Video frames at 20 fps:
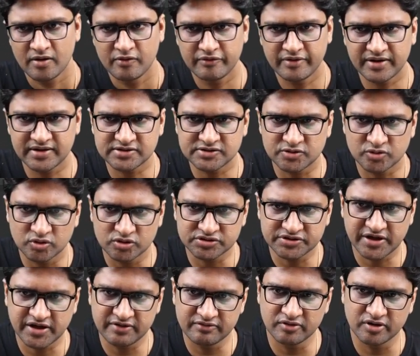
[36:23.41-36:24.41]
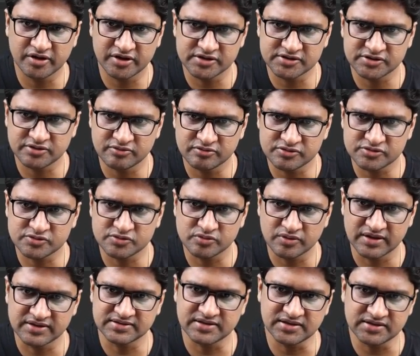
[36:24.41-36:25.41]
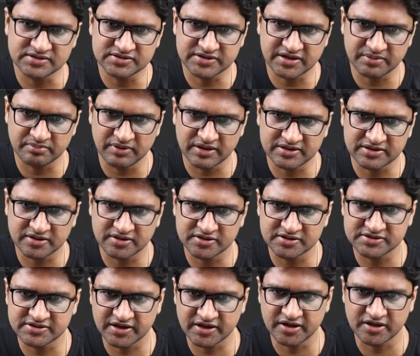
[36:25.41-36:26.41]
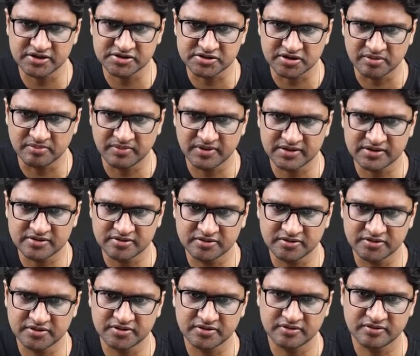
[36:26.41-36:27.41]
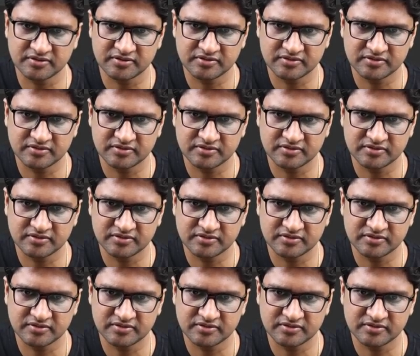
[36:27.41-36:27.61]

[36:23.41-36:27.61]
Whereas throws keyword is used to as a method signature. Method